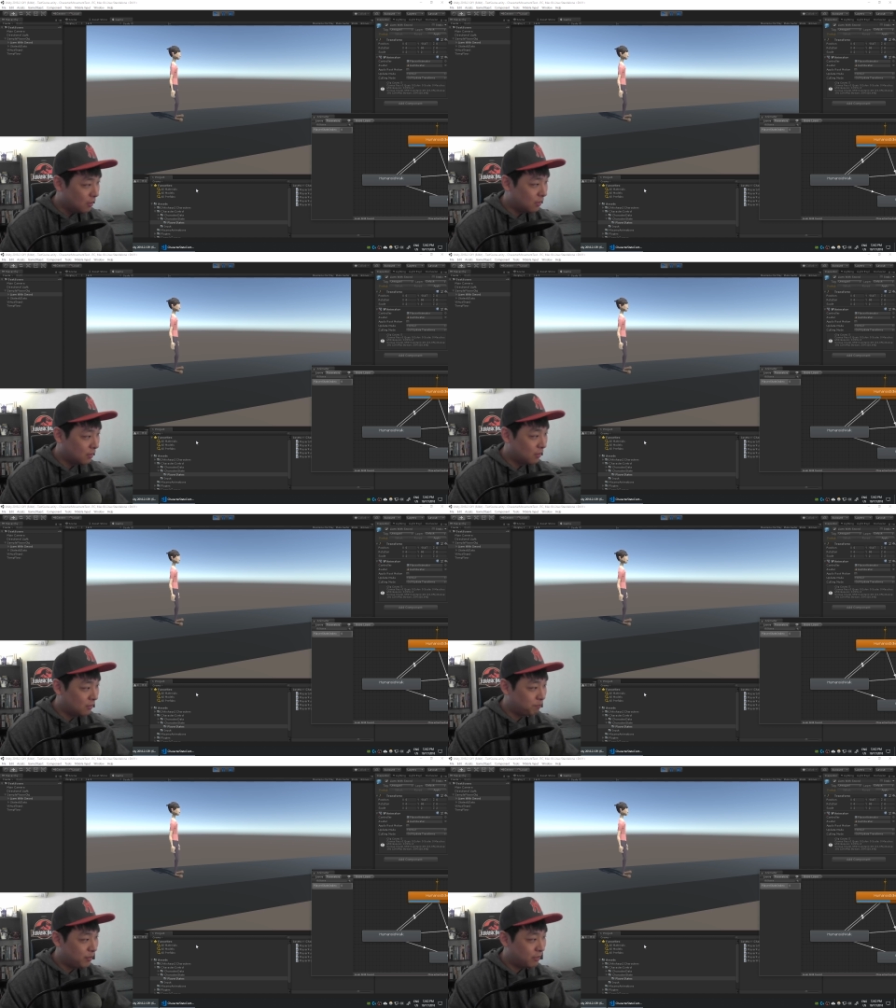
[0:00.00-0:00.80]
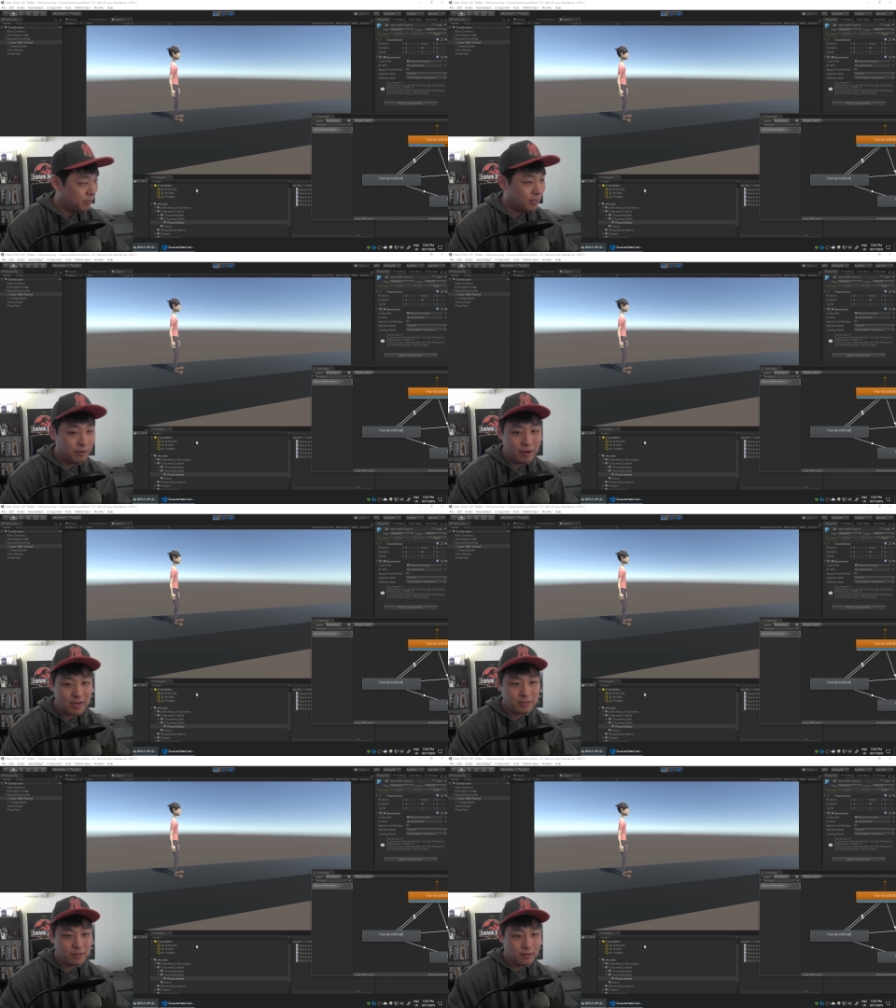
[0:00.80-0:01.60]
uh, a bit of an
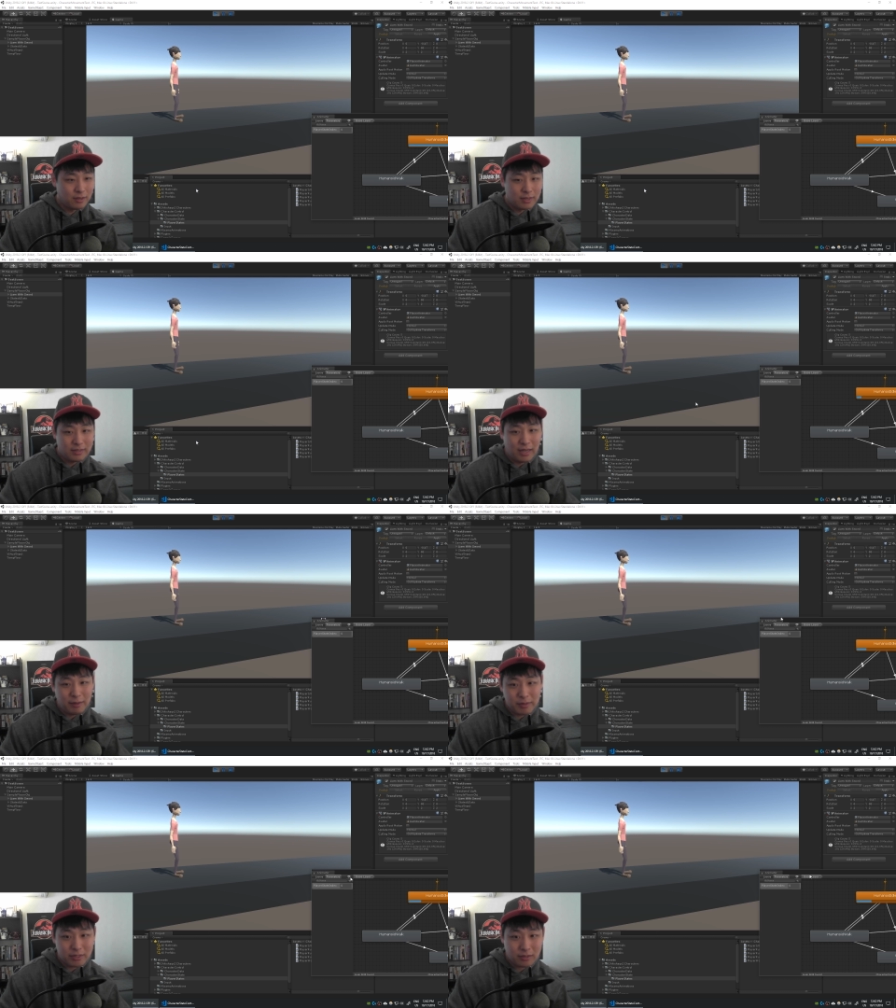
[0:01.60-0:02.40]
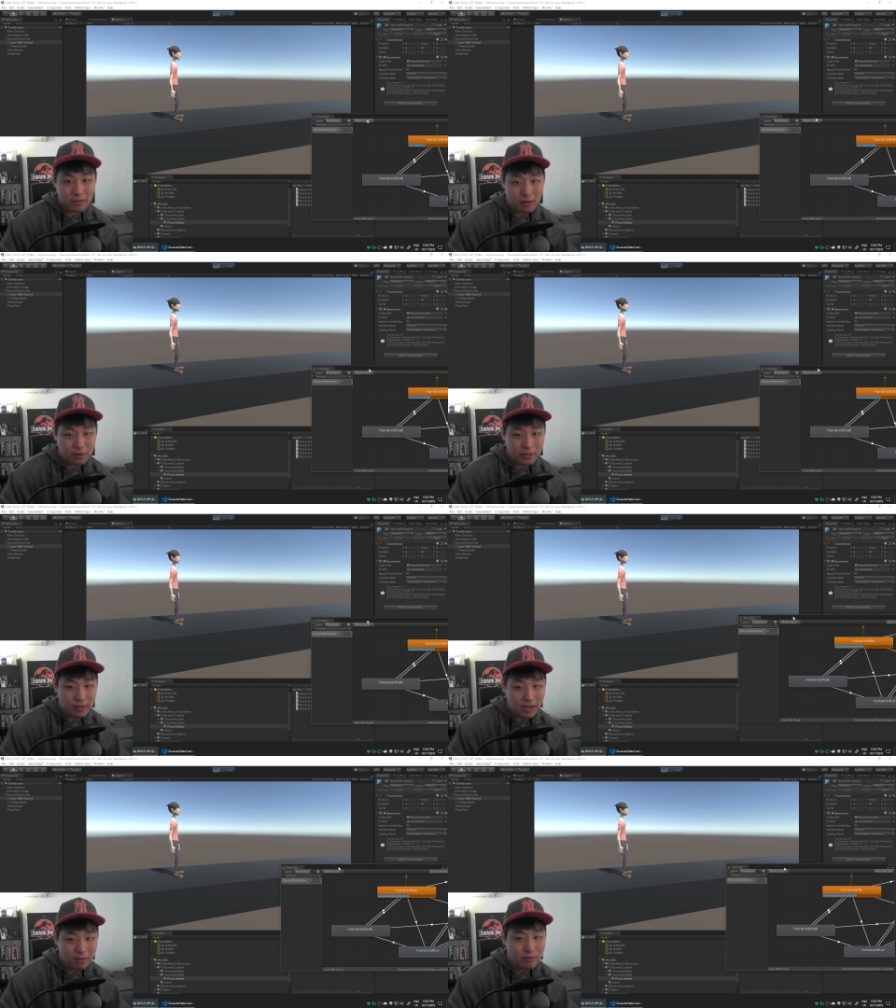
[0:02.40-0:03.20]
interaction. The enemies are
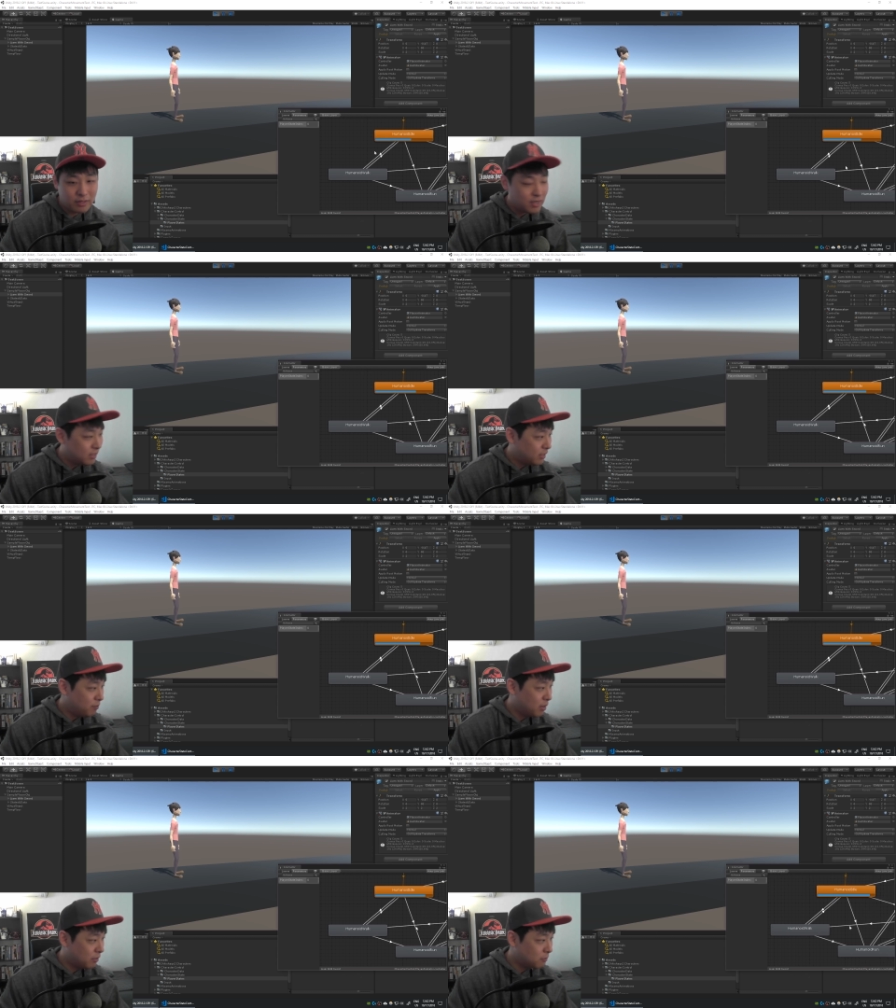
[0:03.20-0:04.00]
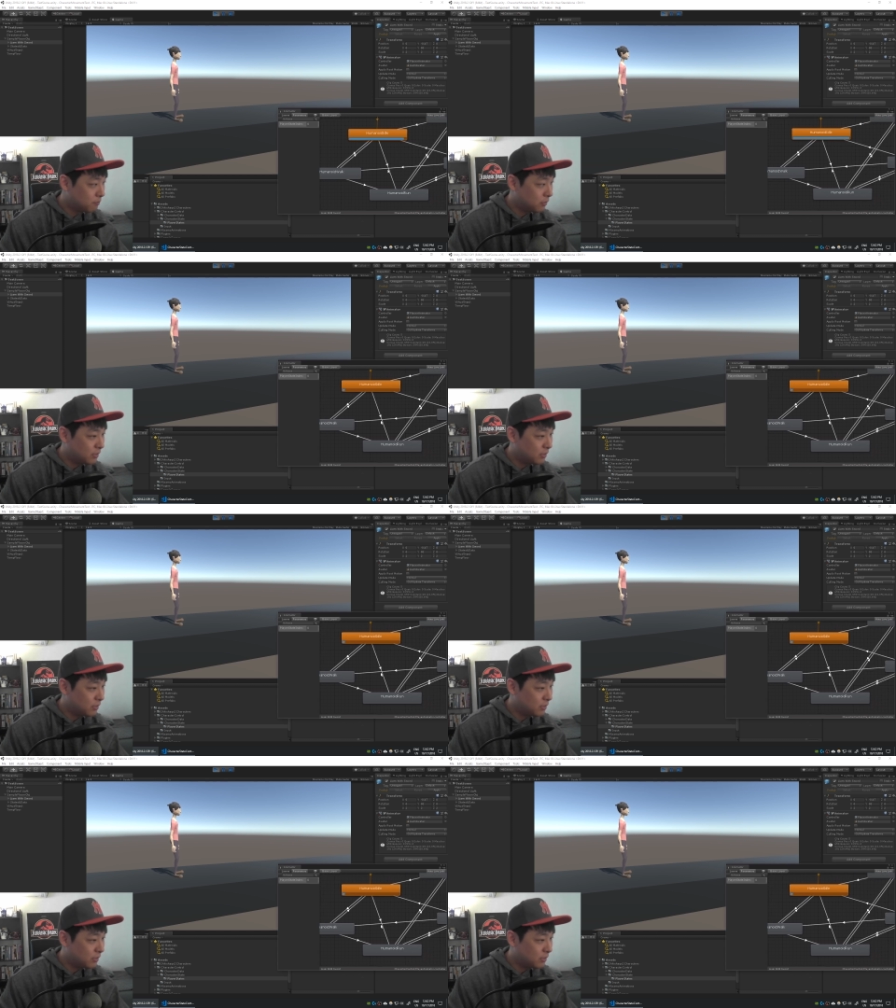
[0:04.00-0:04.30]
going to have the exact same model,